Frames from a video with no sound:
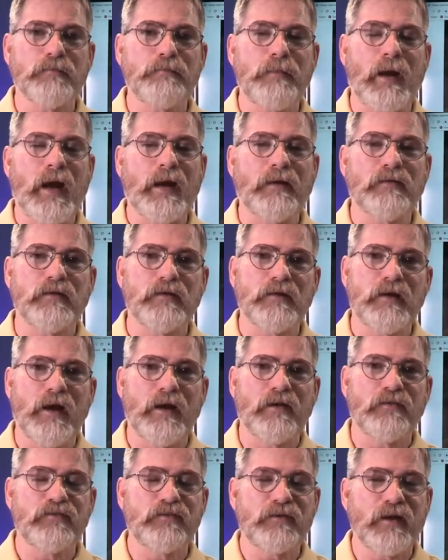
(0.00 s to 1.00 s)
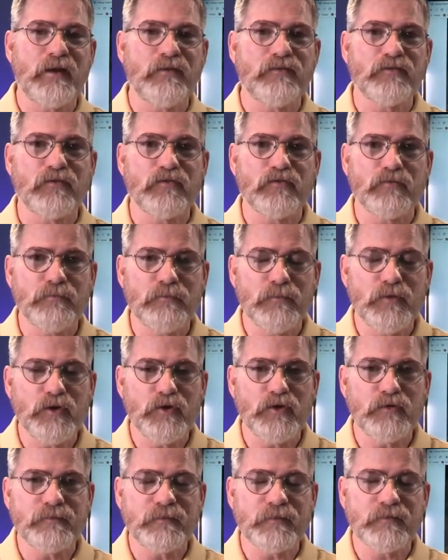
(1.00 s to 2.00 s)
to back the United States'
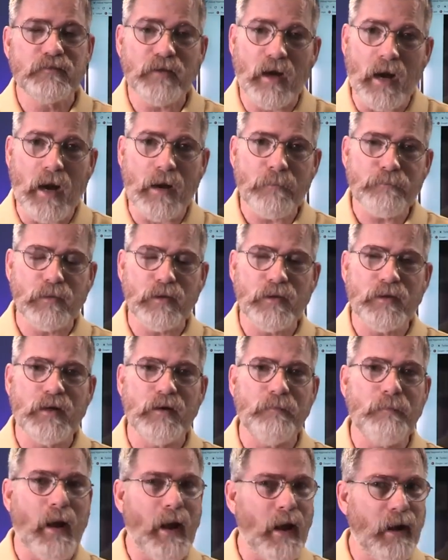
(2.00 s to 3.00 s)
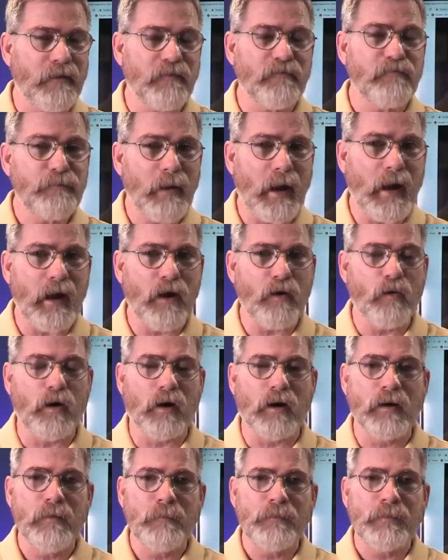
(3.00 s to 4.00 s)
move to topple him out of
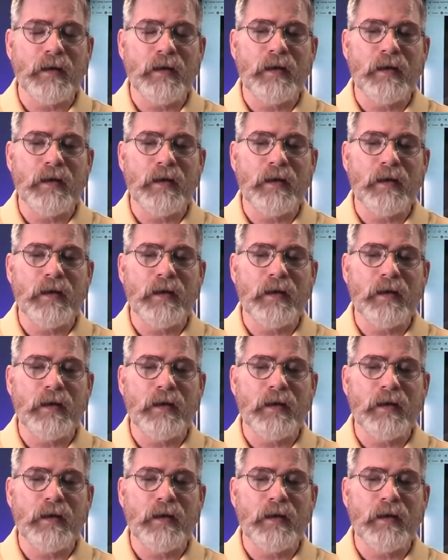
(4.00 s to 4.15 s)
power